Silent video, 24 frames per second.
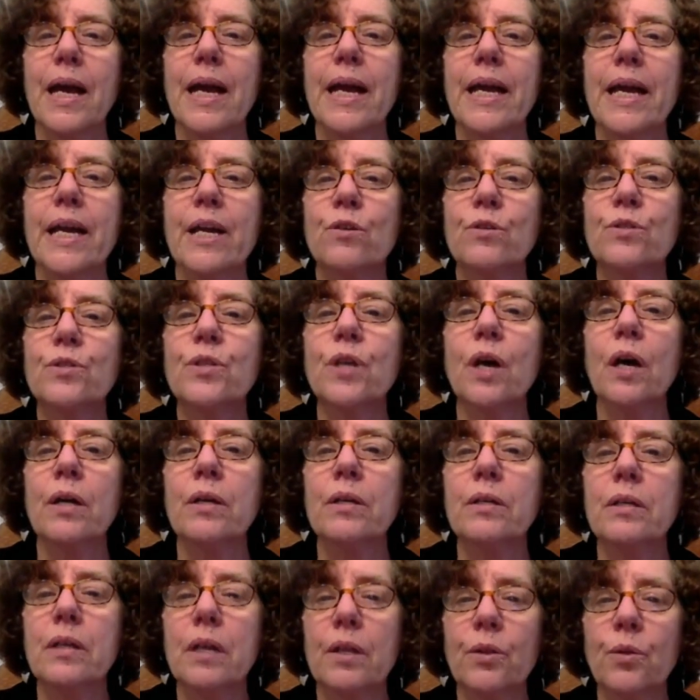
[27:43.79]
Here's
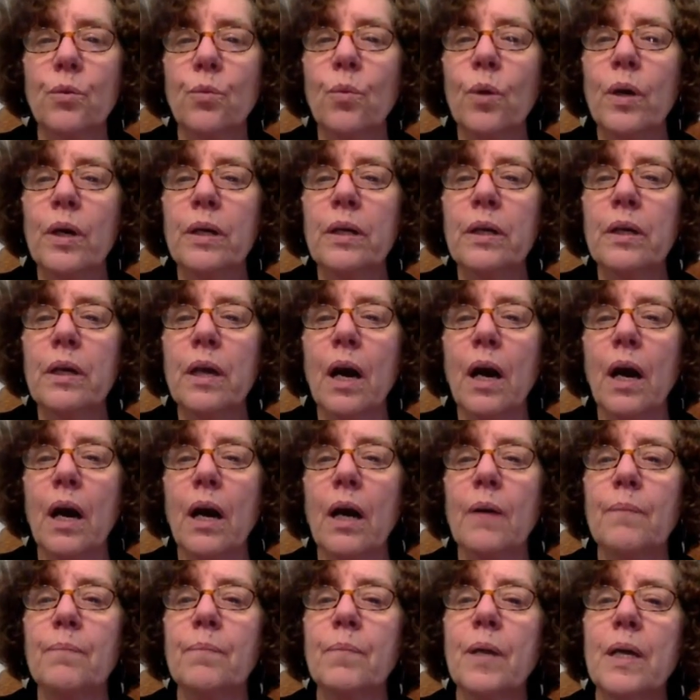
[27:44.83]
another one,
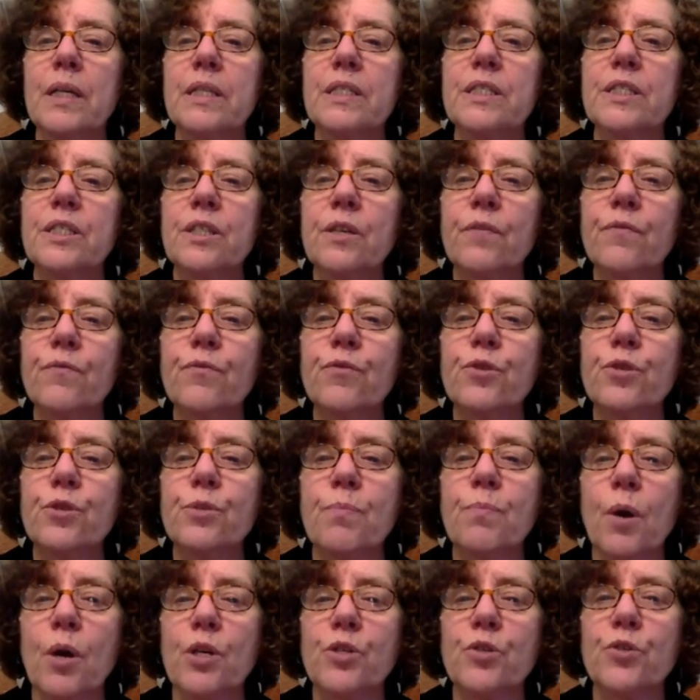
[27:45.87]
um, suffrage
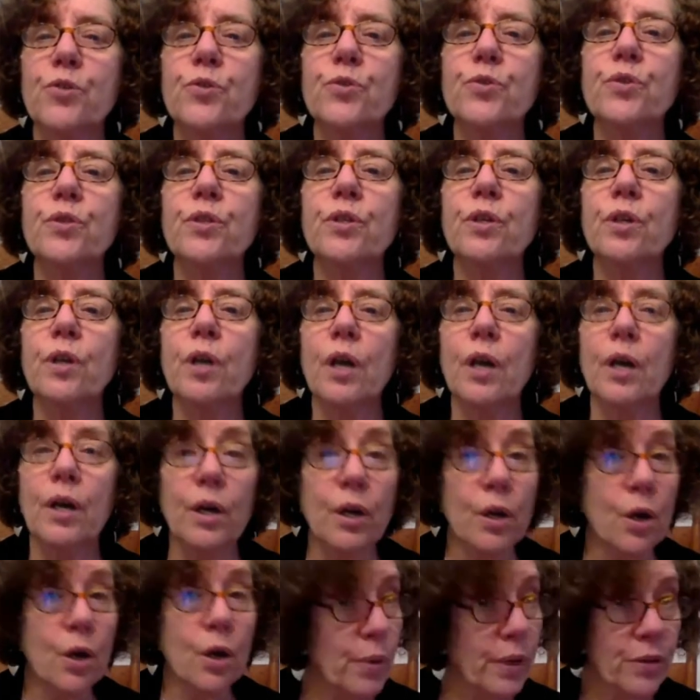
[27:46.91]
marchers
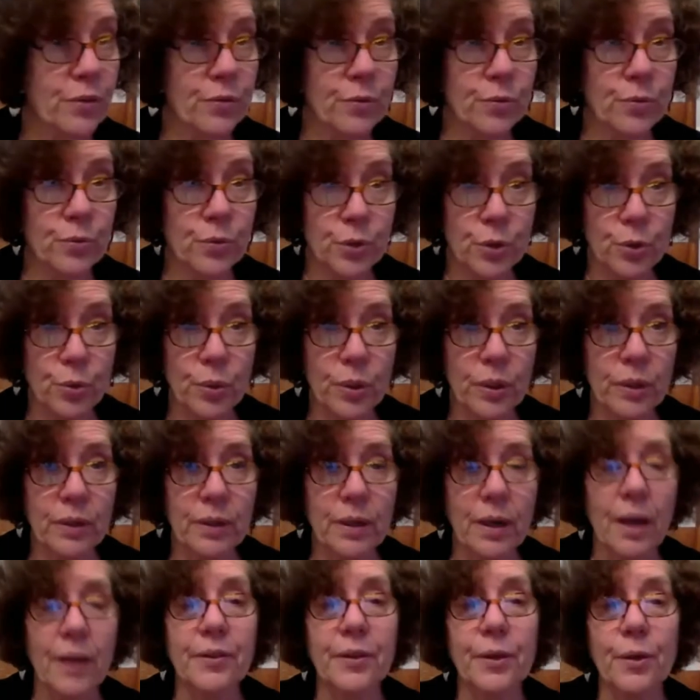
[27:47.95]
going through Newark
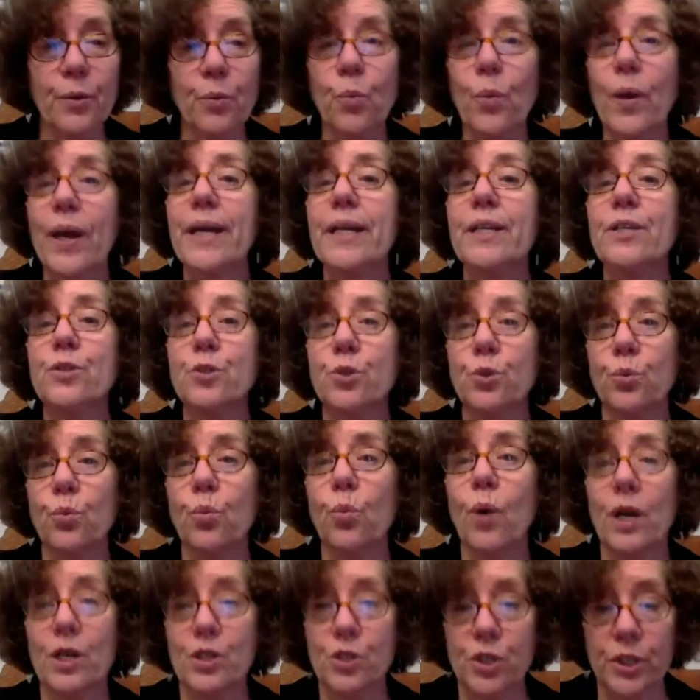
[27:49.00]
on their way to
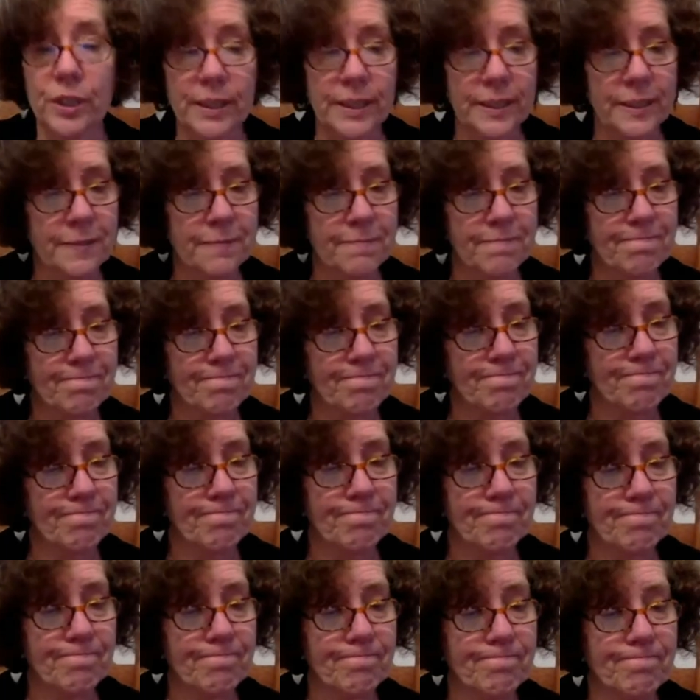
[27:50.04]
Washington.
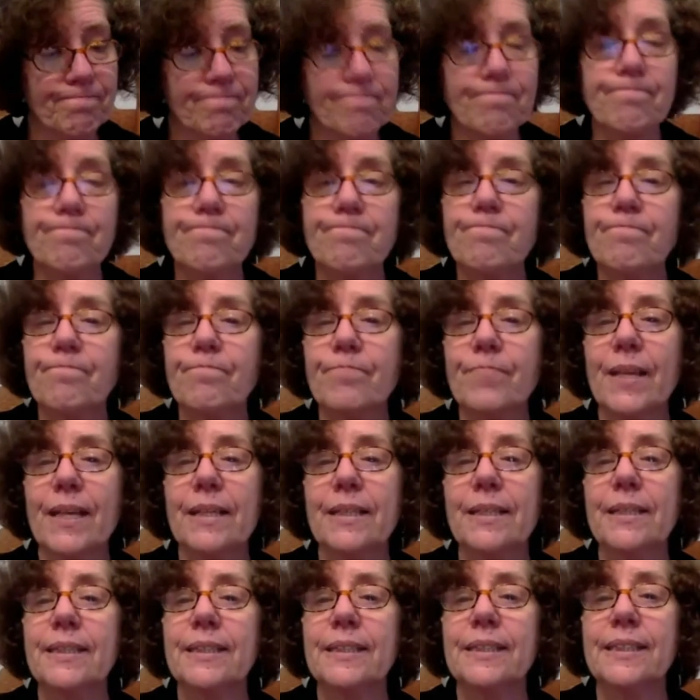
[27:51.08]

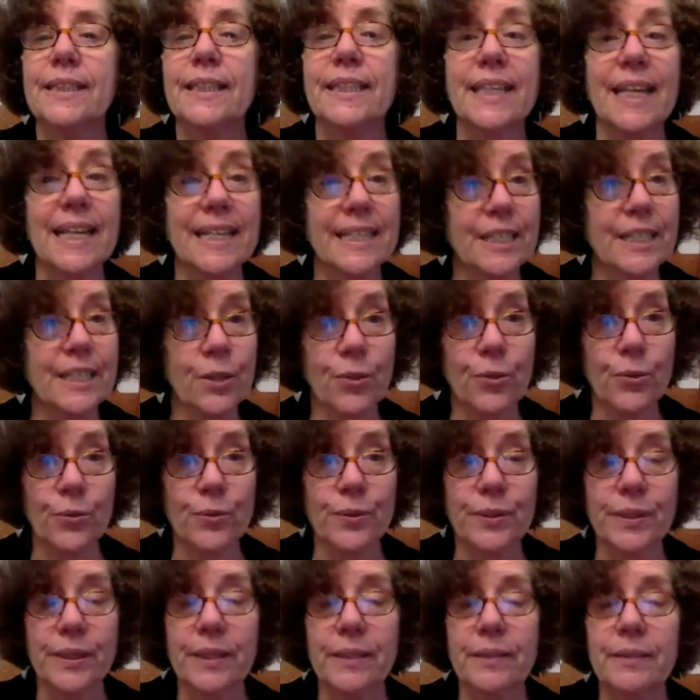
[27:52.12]
It's in
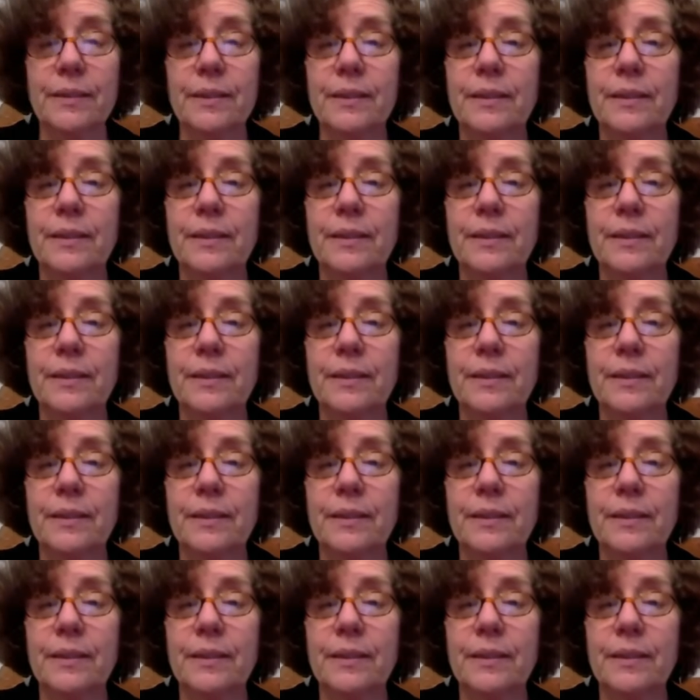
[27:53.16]
1913.